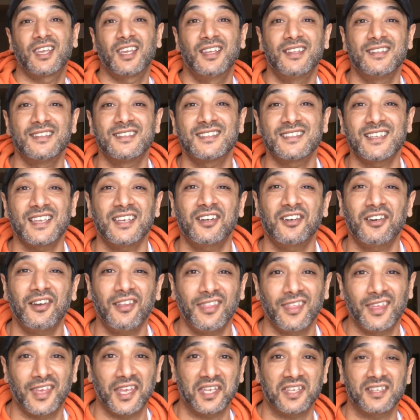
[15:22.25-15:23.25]
Consider
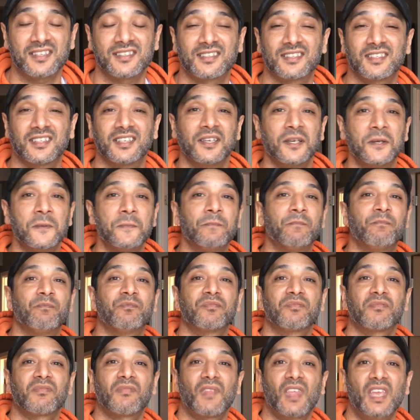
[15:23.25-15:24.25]
this.
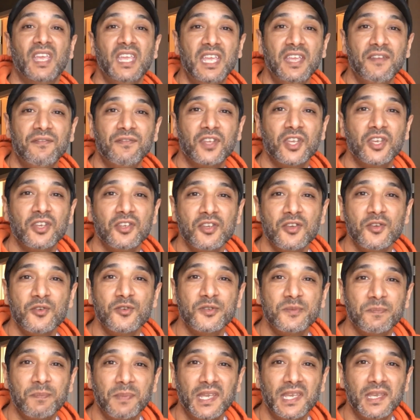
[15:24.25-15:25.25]
If you
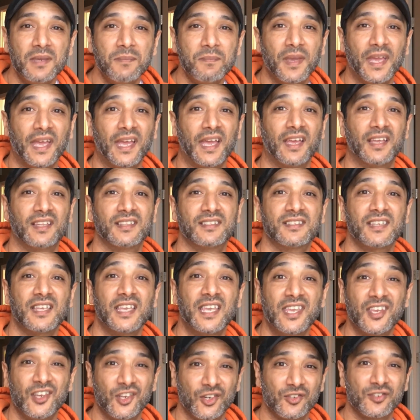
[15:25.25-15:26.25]
use pee pads,
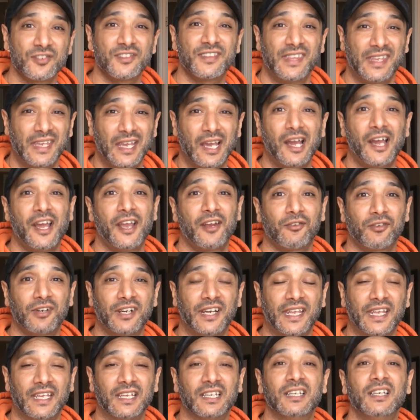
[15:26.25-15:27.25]
here's the
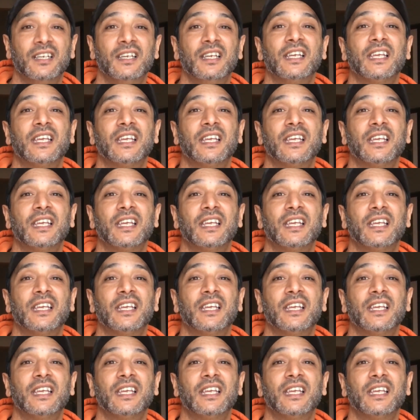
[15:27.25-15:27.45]
irony.